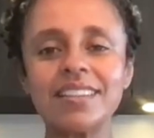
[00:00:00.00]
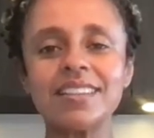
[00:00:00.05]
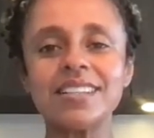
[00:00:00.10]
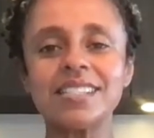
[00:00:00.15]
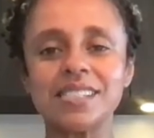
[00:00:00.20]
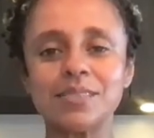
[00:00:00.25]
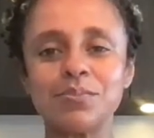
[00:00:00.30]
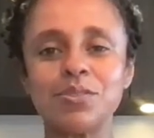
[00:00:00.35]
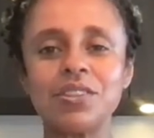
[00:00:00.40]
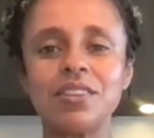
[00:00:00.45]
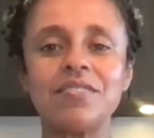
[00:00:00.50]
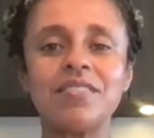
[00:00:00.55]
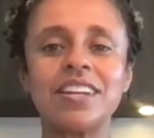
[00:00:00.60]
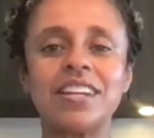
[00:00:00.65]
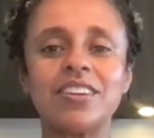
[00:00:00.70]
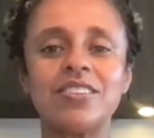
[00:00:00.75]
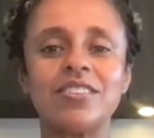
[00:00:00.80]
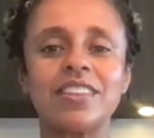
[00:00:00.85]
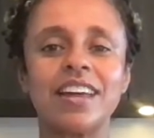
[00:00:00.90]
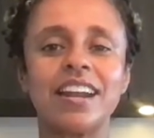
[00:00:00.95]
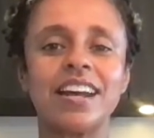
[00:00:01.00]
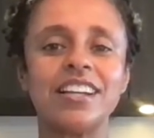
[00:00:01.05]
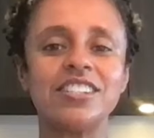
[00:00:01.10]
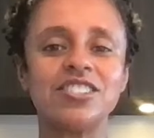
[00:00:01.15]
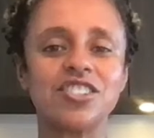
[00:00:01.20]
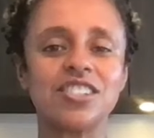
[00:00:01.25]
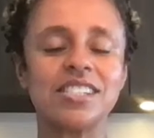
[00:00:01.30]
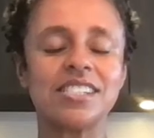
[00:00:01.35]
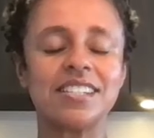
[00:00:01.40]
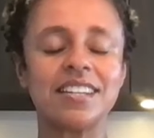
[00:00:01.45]
smoothie video that I
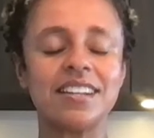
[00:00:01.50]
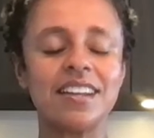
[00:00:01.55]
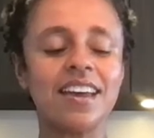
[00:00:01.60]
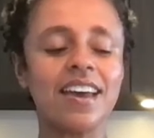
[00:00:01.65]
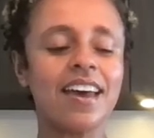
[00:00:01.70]
just did,